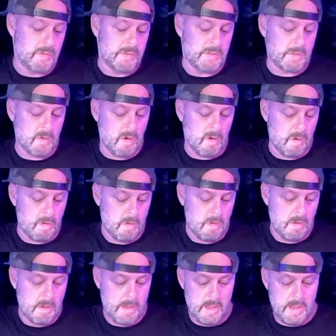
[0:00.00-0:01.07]
to install.
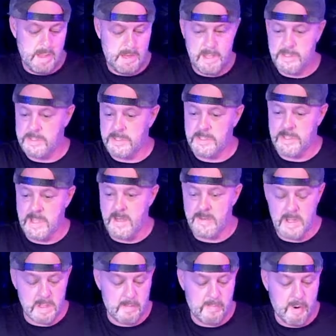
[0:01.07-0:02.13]
And as you can see, I've
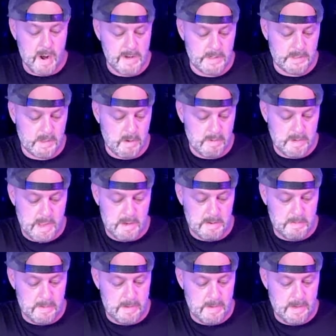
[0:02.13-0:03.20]
got the brightness turned
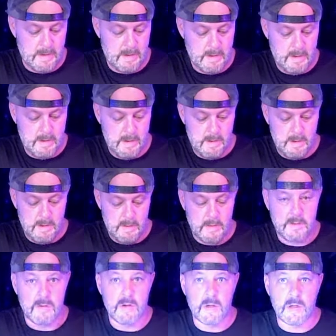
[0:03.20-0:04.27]
down a bit.
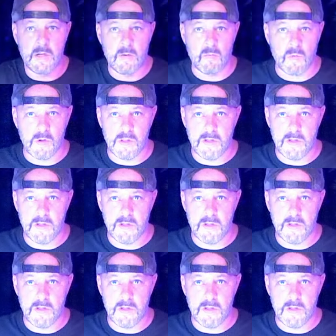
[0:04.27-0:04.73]
You can get